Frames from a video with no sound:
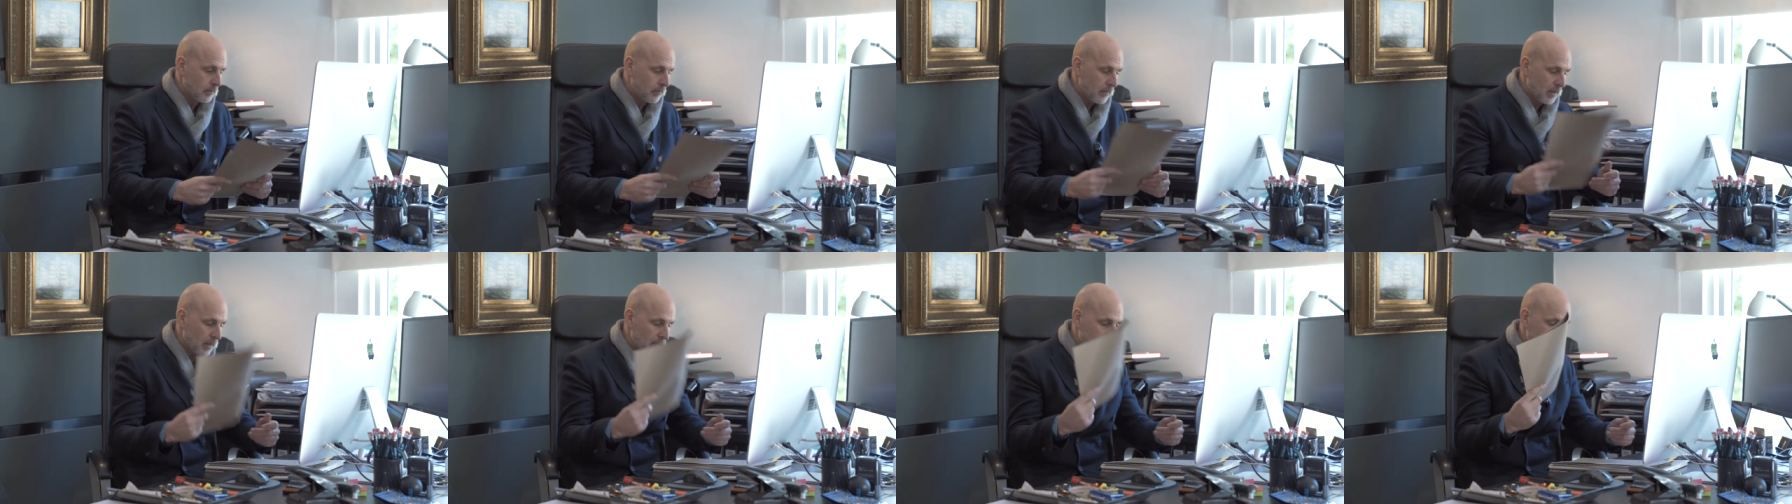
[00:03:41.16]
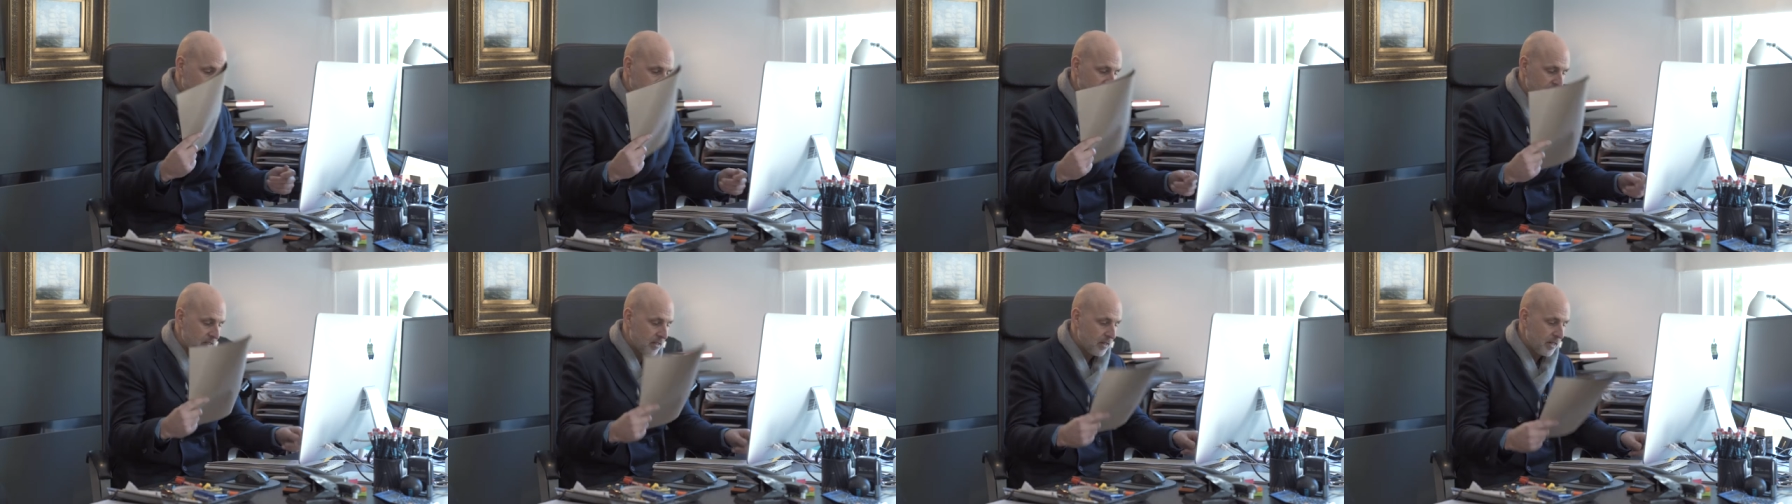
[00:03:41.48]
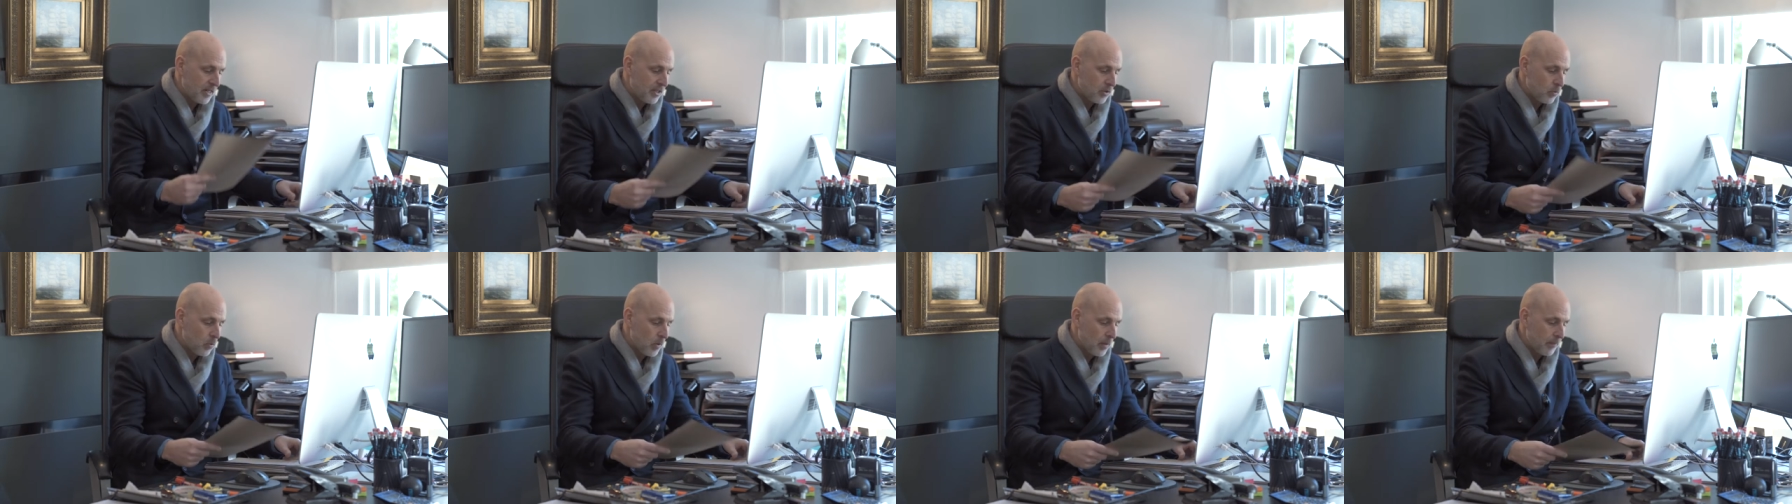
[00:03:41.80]
That's a
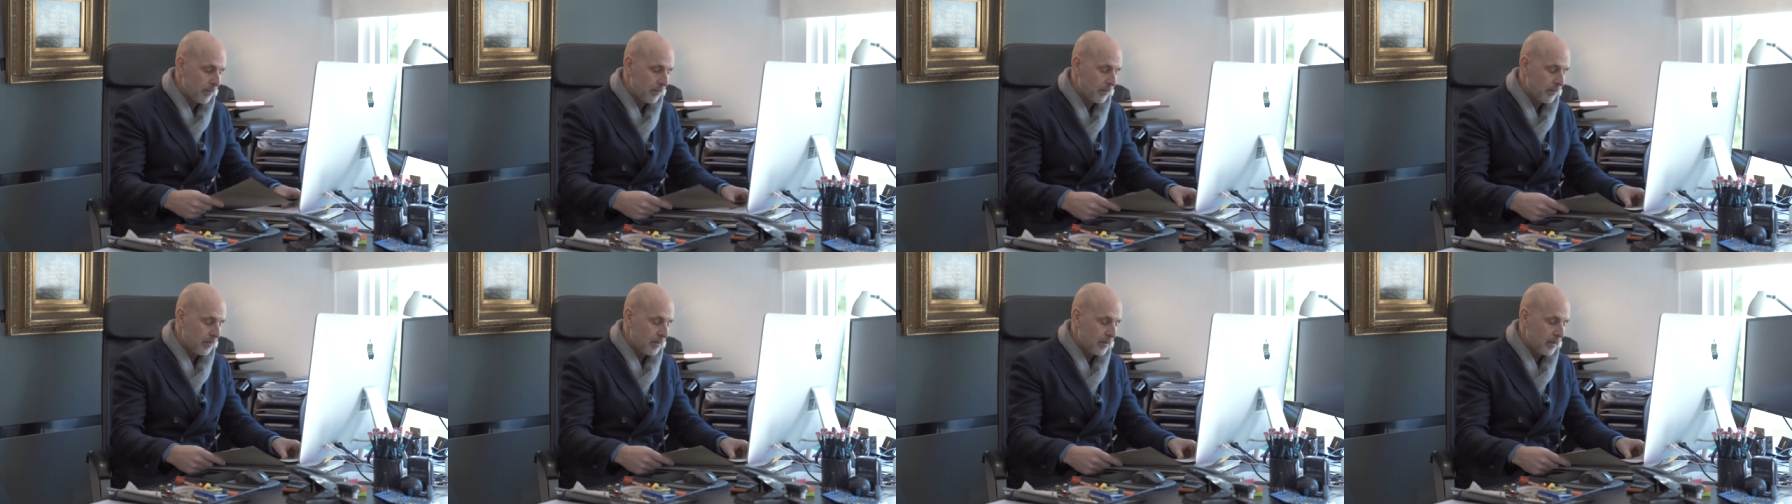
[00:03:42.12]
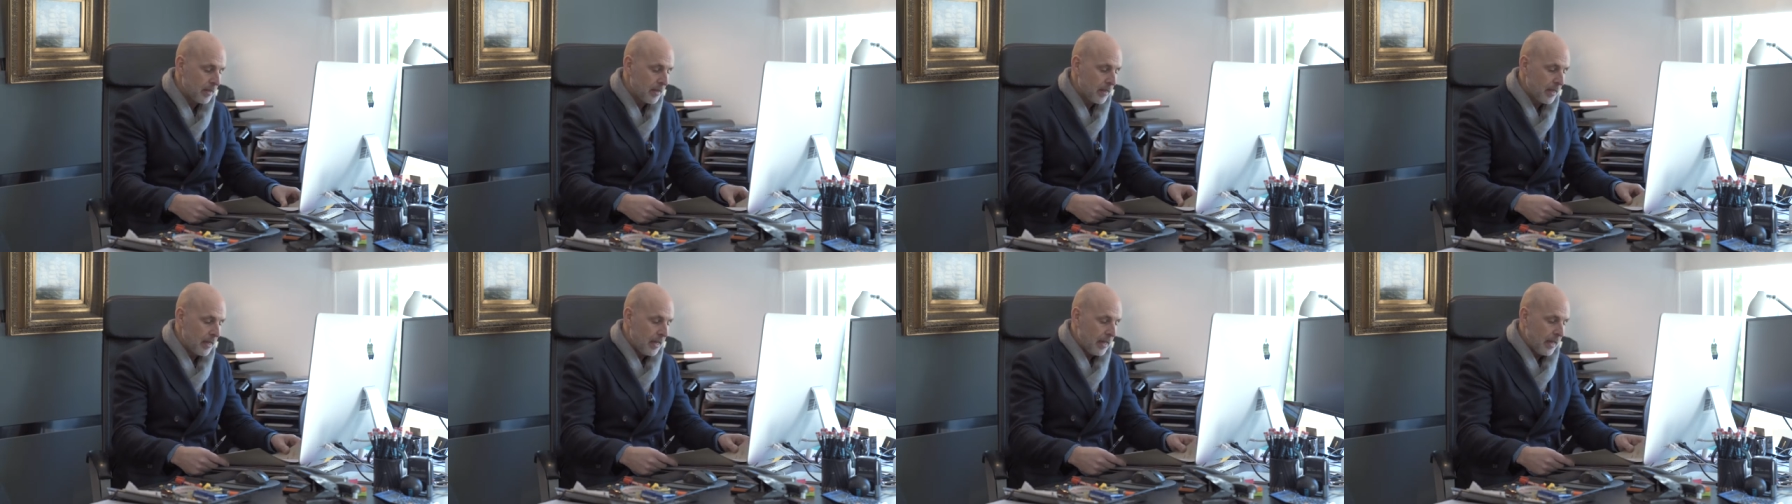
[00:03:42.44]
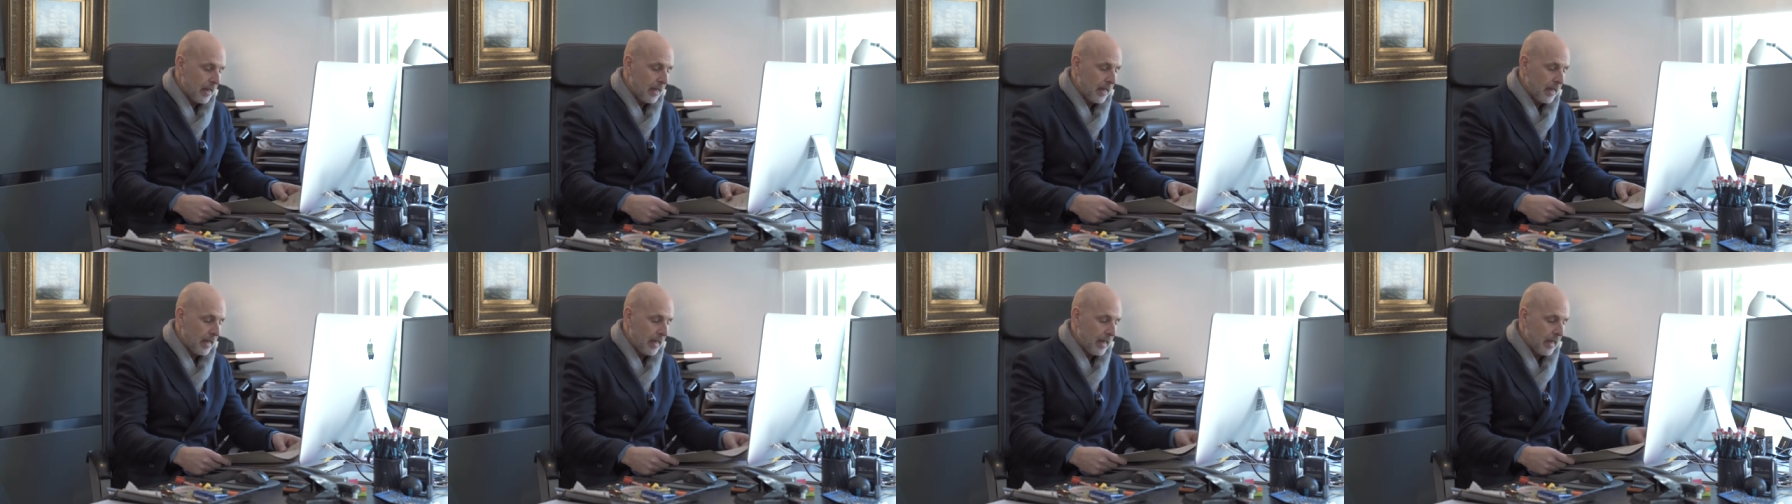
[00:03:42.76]
nice one.
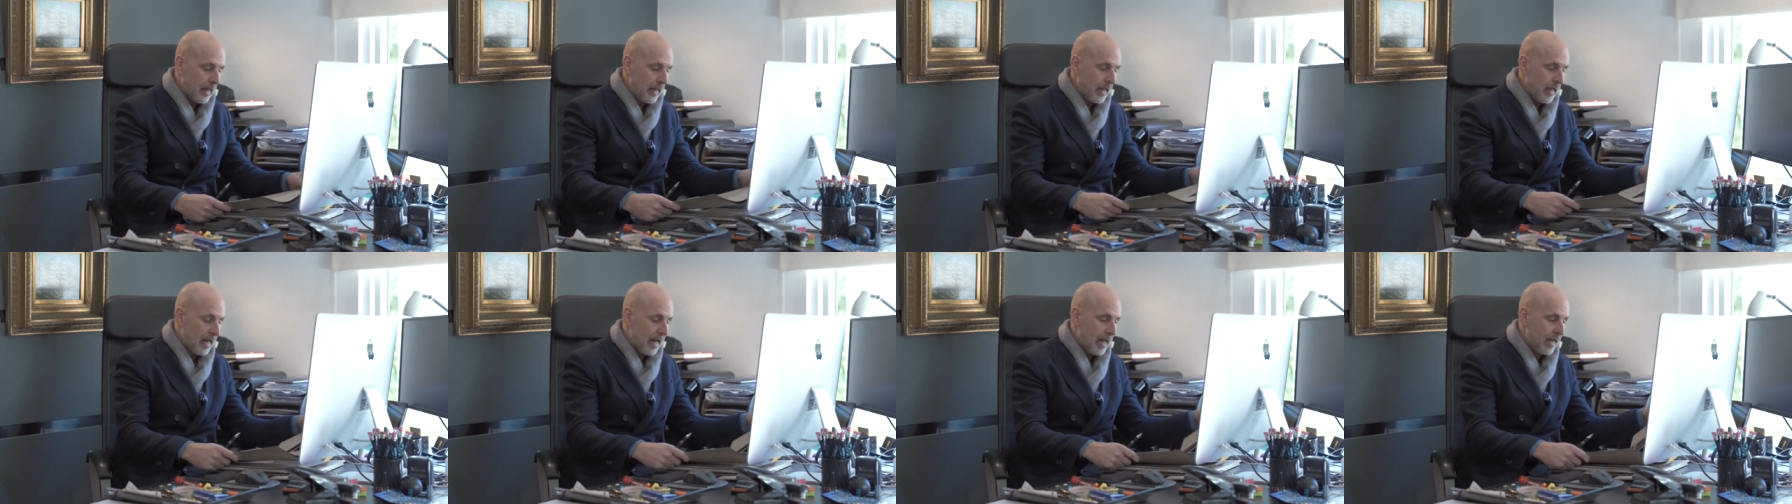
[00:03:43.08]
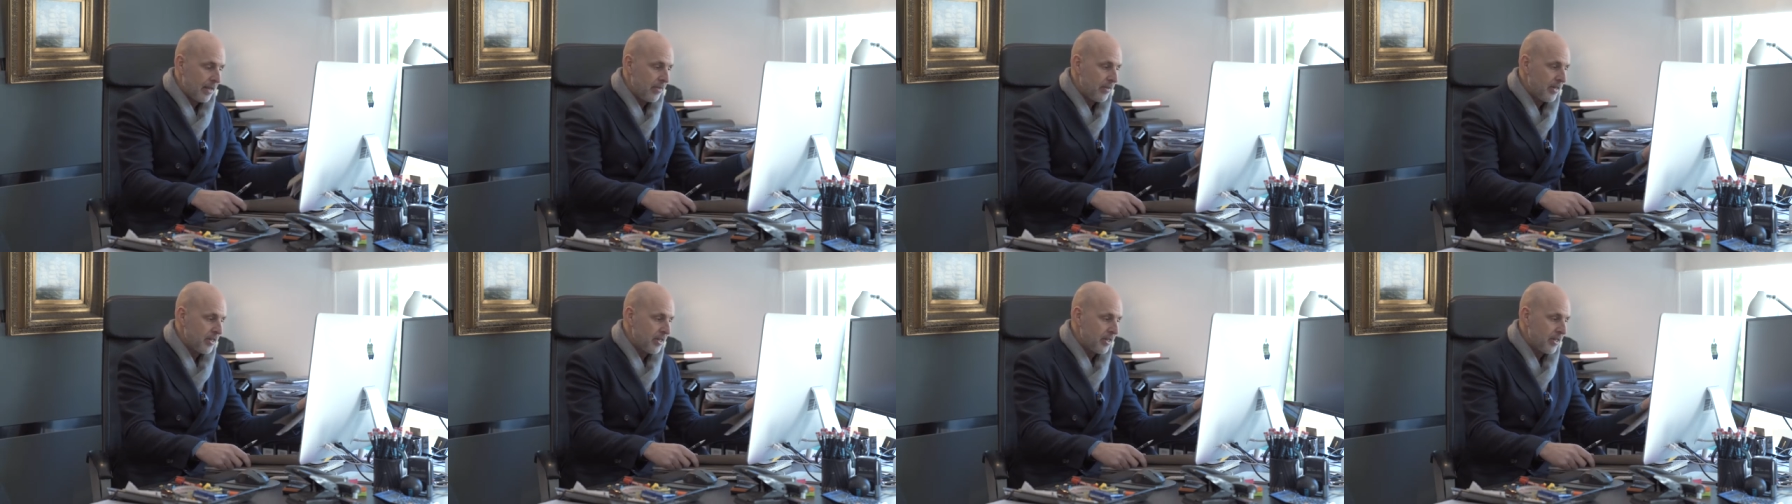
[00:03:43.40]
And